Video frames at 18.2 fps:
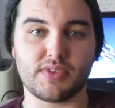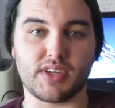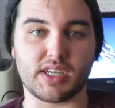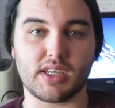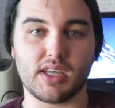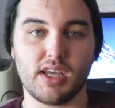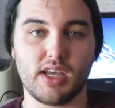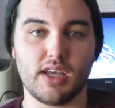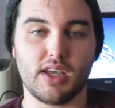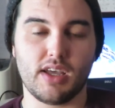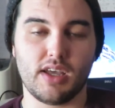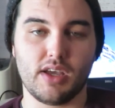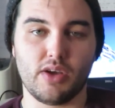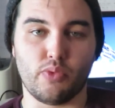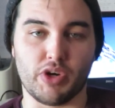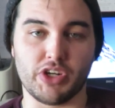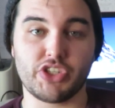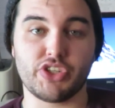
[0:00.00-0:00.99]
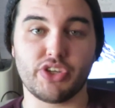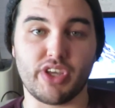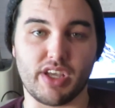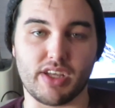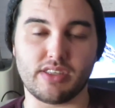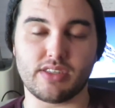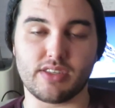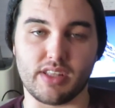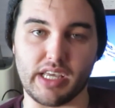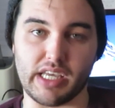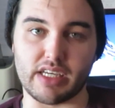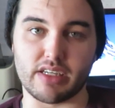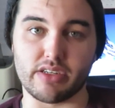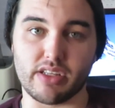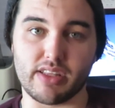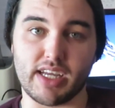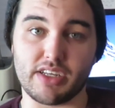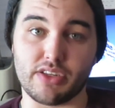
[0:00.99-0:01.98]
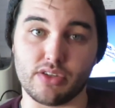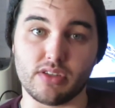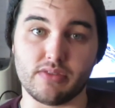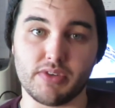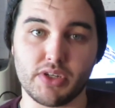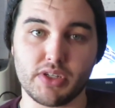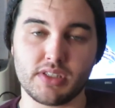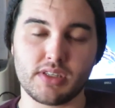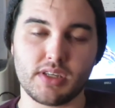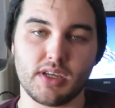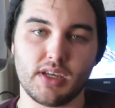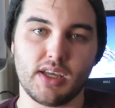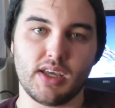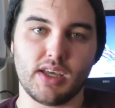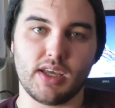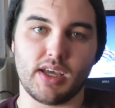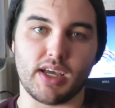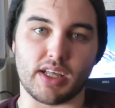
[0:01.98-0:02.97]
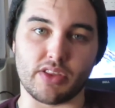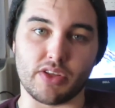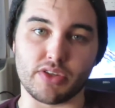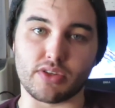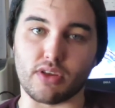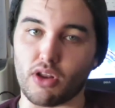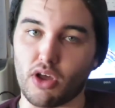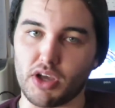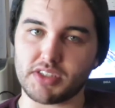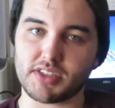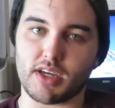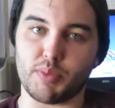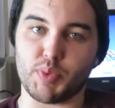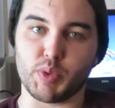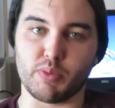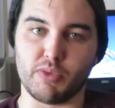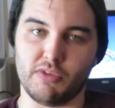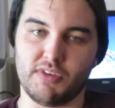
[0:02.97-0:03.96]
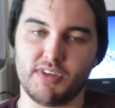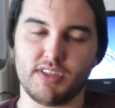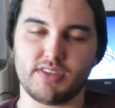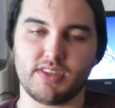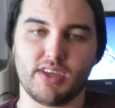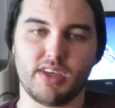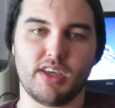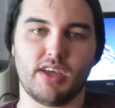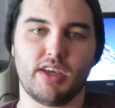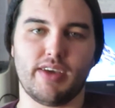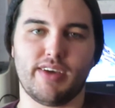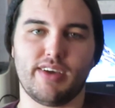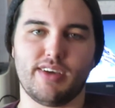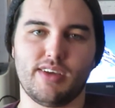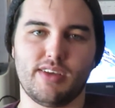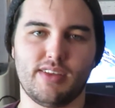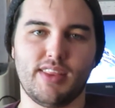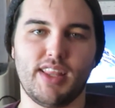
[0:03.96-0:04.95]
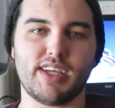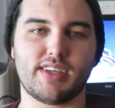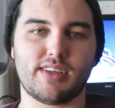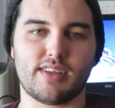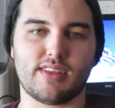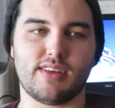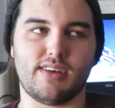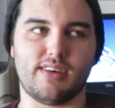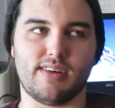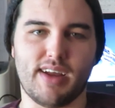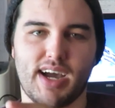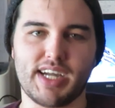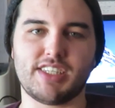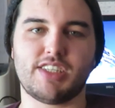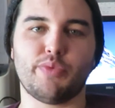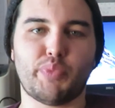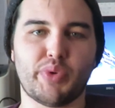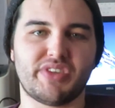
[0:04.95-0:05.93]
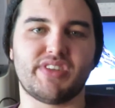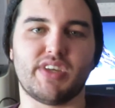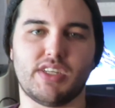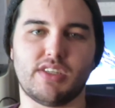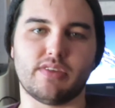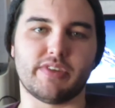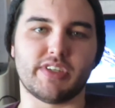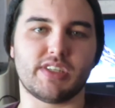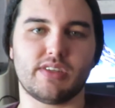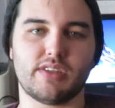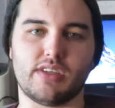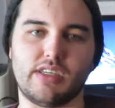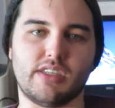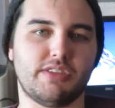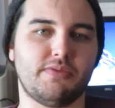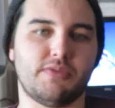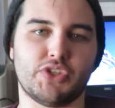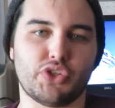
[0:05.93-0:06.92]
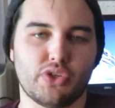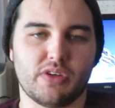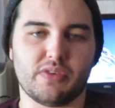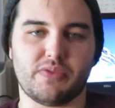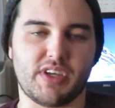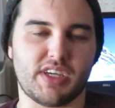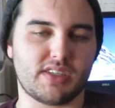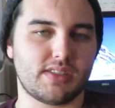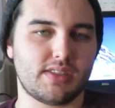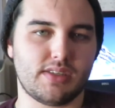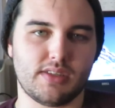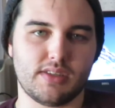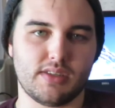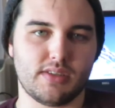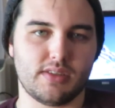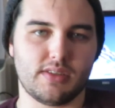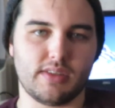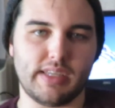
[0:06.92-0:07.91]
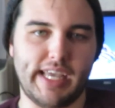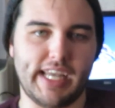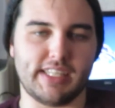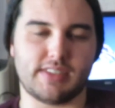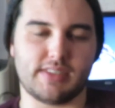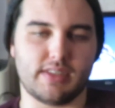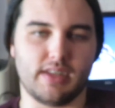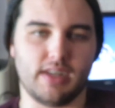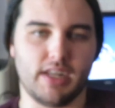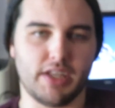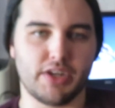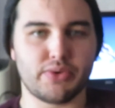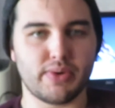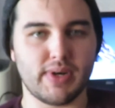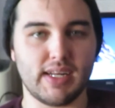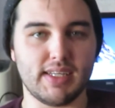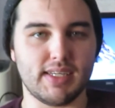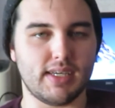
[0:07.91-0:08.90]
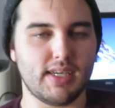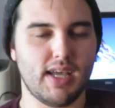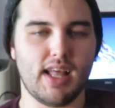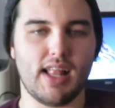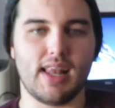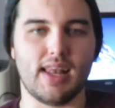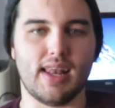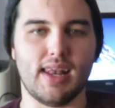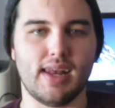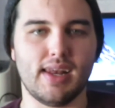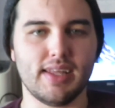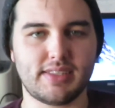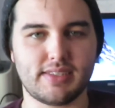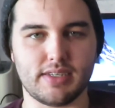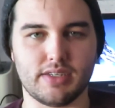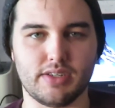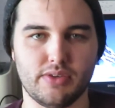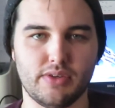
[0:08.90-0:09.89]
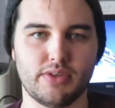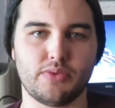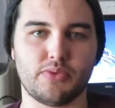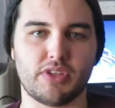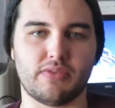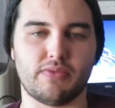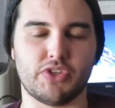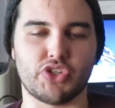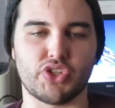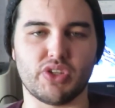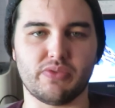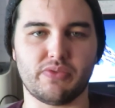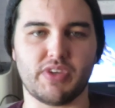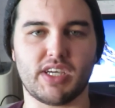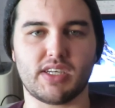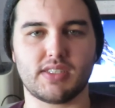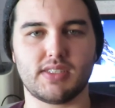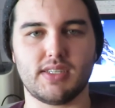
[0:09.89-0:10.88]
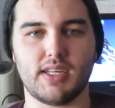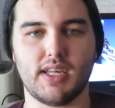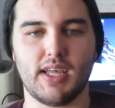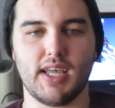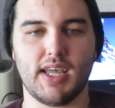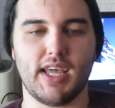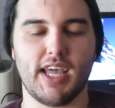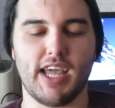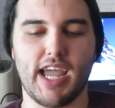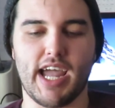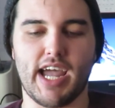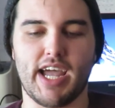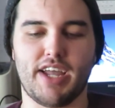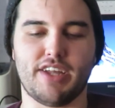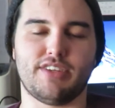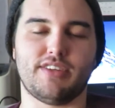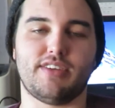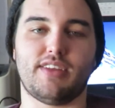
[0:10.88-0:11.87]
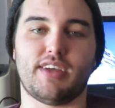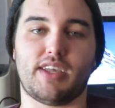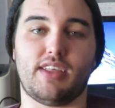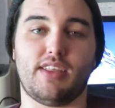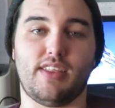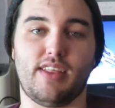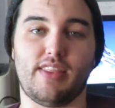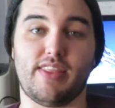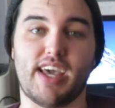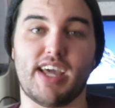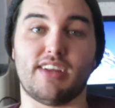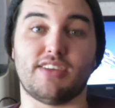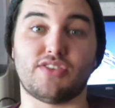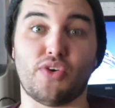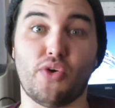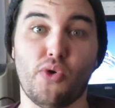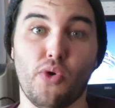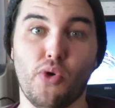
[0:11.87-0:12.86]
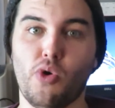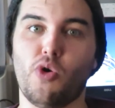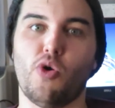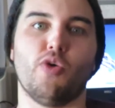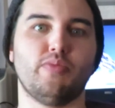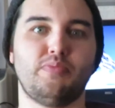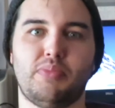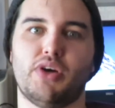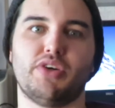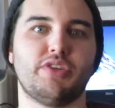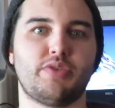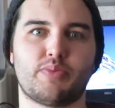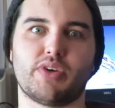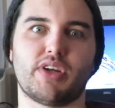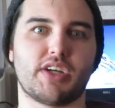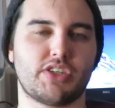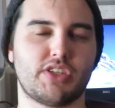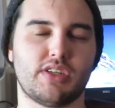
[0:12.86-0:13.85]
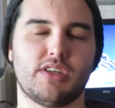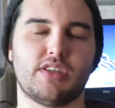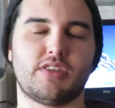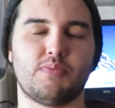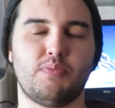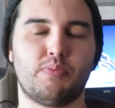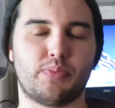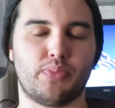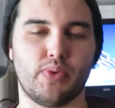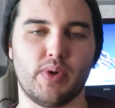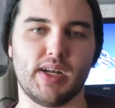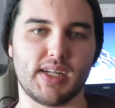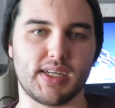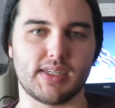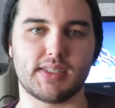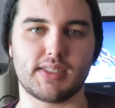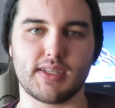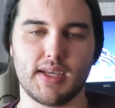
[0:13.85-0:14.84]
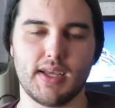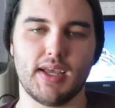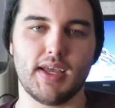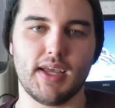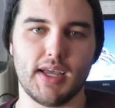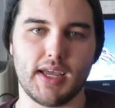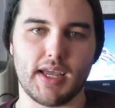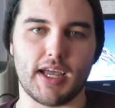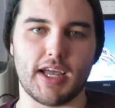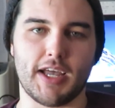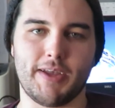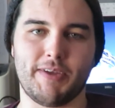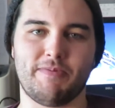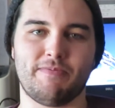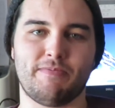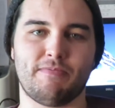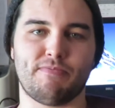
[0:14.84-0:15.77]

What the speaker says: Like once you get to the end of that universe and those last couple of movies, like 90% of it is visual effects. It's literally littered with visual effects, and like that is all post-production. It's brilliant. I